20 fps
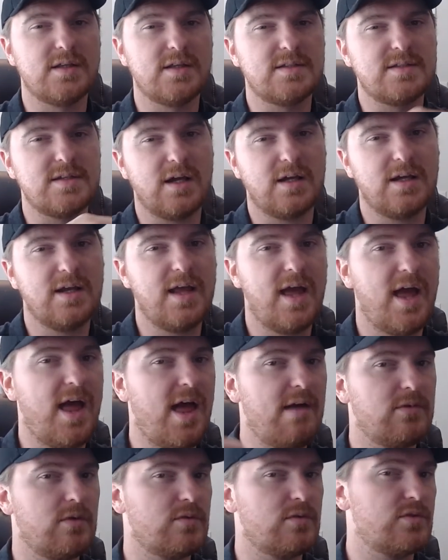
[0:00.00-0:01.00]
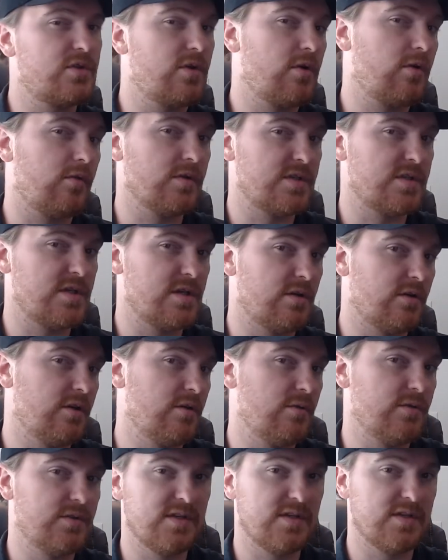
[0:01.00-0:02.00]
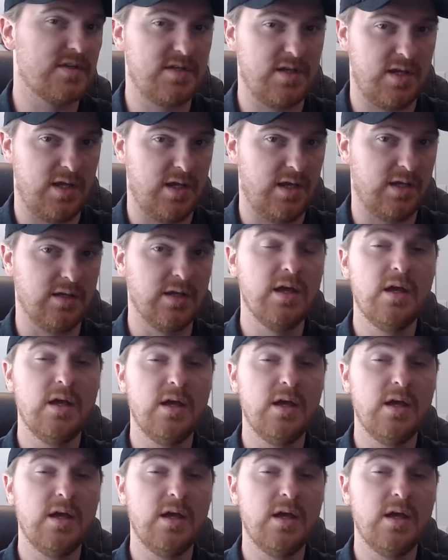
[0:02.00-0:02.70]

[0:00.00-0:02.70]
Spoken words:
it's not going to have those circles that you're used to seeing.